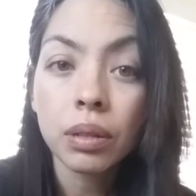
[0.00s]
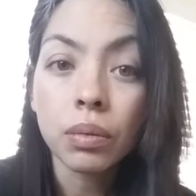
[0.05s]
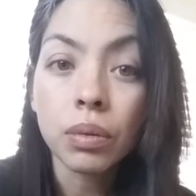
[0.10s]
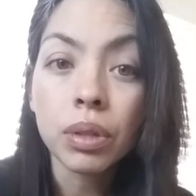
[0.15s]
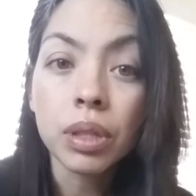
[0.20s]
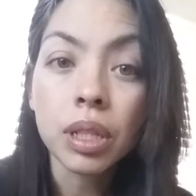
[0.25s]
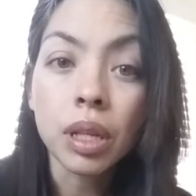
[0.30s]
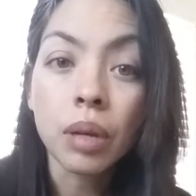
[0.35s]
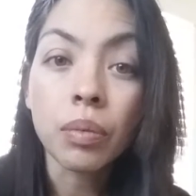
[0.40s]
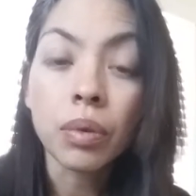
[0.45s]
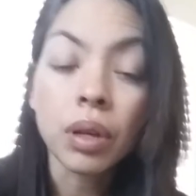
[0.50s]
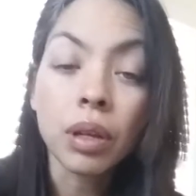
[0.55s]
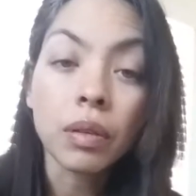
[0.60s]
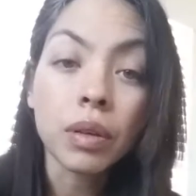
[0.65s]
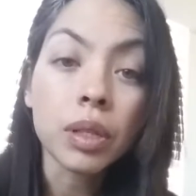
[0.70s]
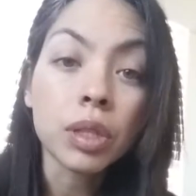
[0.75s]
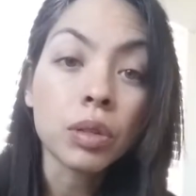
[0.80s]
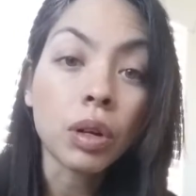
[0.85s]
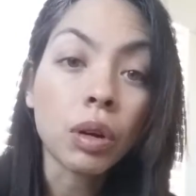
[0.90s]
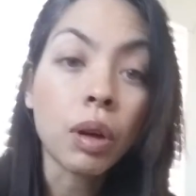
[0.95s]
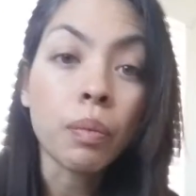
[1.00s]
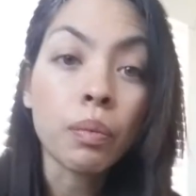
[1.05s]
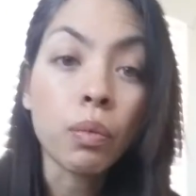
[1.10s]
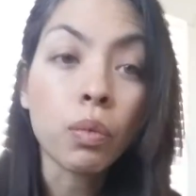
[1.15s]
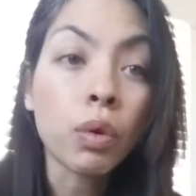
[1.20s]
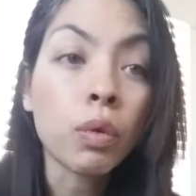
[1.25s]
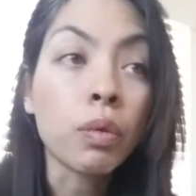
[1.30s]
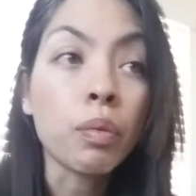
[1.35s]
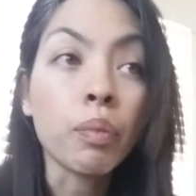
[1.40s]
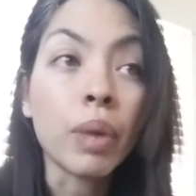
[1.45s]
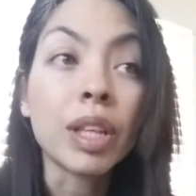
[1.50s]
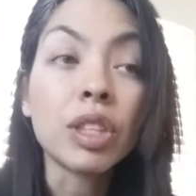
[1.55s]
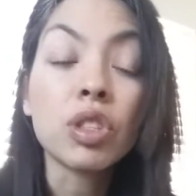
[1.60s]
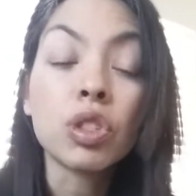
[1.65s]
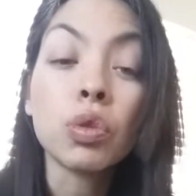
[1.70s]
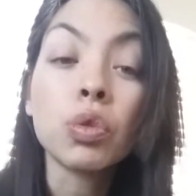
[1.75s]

Well, some of us were meant